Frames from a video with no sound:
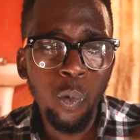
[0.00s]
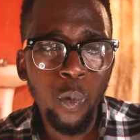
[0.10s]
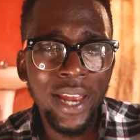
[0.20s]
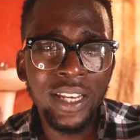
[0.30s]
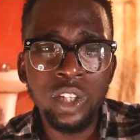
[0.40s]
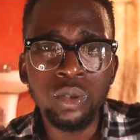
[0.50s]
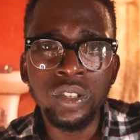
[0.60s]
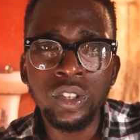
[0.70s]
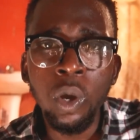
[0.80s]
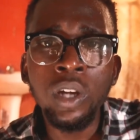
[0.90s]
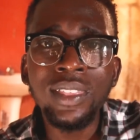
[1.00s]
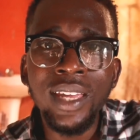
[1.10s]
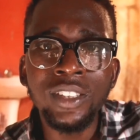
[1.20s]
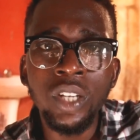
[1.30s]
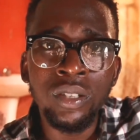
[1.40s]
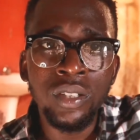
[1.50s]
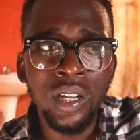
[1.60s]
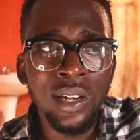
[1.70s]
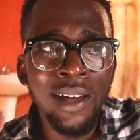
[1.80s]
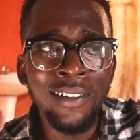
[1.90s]
when you store things on the
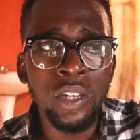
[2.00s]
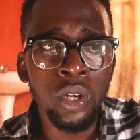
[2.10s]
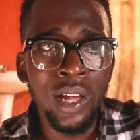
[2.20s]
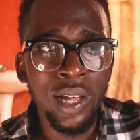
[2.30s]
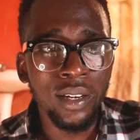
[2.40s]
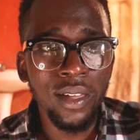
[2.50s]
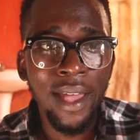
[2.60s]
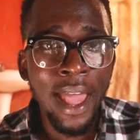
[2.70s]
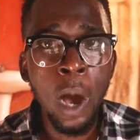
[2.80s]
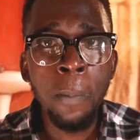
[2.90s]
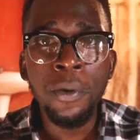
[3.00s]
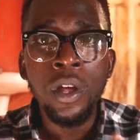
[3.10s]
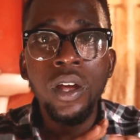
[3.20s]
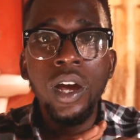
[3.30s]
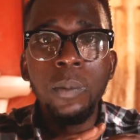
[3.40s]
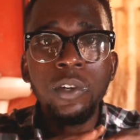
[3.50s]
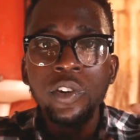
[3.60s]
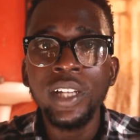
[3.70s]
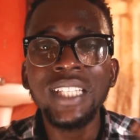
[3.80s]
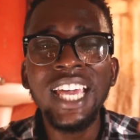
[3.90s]
cloud, you can help
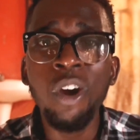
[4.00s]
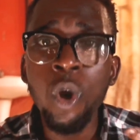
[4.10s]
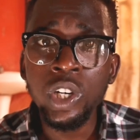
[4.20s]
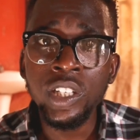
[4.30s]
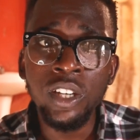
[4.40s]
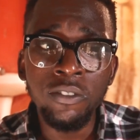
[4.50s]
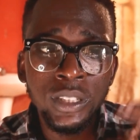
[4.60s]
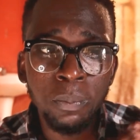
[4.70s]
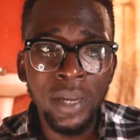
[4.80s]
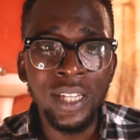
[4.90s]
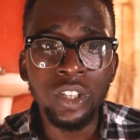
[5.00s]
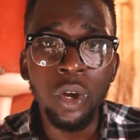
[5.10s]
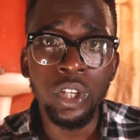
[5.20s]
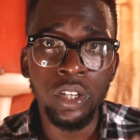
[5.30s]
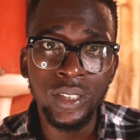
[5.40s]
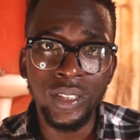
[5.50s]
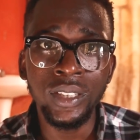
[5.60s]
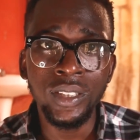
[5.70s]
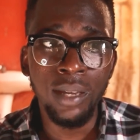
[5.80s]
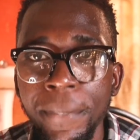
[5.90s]
create a whole lot of space on your
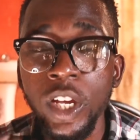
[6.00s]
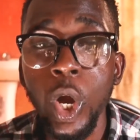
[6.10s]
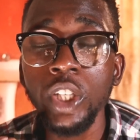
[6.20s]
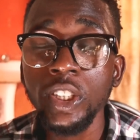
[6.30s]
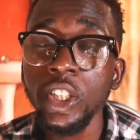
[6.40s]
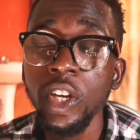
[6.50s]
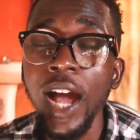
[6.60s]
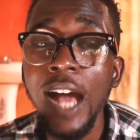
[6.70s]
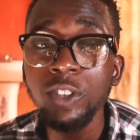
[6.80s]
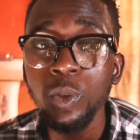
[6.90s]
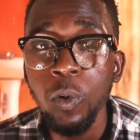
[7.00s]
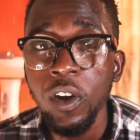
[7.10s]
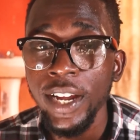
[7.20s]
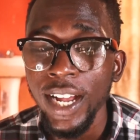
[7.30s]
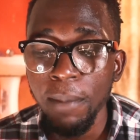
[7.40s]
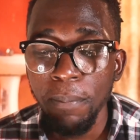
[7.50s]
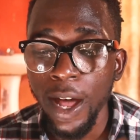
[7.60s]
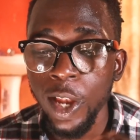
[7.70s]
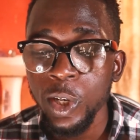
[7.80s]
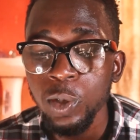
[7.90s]
system, because you don't have to worry
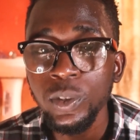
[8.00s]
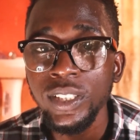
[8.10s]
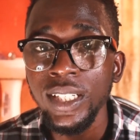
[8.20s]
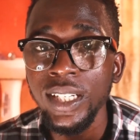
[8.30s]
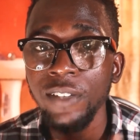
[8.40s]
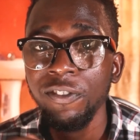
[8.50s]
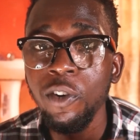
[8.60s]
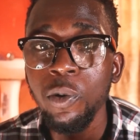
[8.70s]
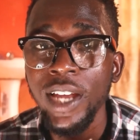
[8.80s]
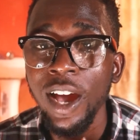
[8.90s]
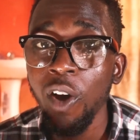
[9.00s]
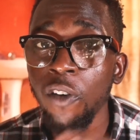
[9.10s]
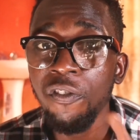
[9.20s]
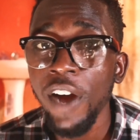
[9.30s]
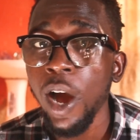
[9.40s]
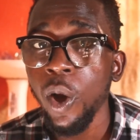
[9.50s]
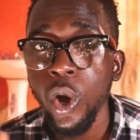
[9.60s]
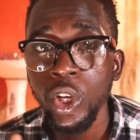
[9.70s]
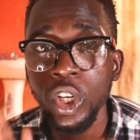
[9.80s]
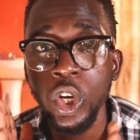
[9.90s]
about losing the folder or file
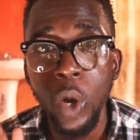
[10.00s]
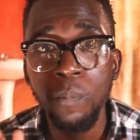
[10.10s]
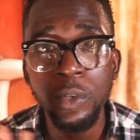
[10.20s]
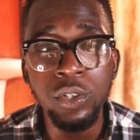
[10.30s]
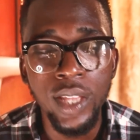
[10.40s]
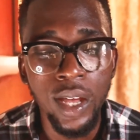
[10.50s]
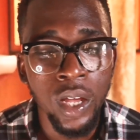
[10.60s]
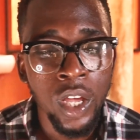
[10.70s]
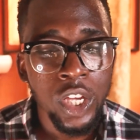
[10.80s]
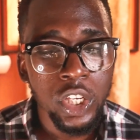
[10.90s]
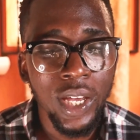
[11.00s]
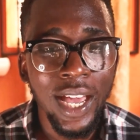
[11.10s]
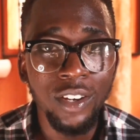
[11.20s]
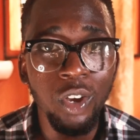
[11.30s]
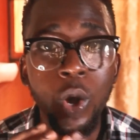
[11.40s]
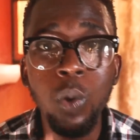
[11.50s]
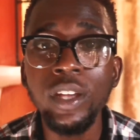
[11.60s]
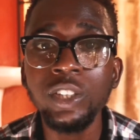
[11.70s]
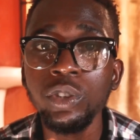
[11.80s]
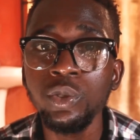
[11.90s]
on your computer. You can
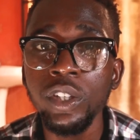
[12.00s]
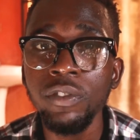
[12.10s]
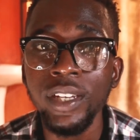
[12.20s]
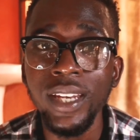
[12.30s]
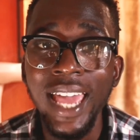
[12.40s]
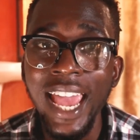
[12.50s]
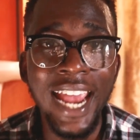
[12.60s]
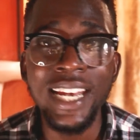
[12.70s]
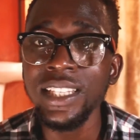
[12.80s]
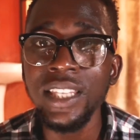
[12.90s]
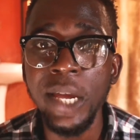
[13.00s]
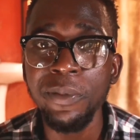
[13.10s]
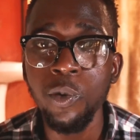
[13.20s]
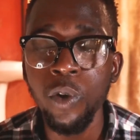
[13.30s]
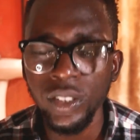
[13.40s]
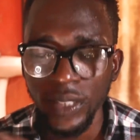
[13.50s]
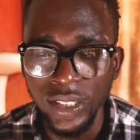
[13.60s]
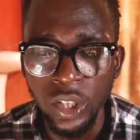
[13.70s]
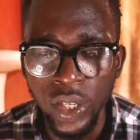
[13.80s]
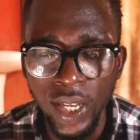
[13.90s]
always retrieve it anytime you want
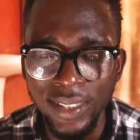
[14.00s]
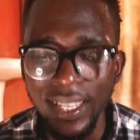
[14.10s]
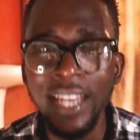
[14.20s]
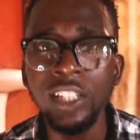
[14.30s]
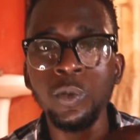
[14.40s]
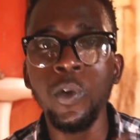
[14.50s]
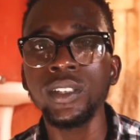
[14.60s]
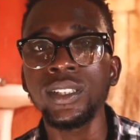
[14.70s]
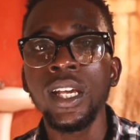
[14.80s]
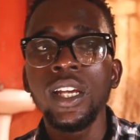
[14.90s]
it. Okay, that is what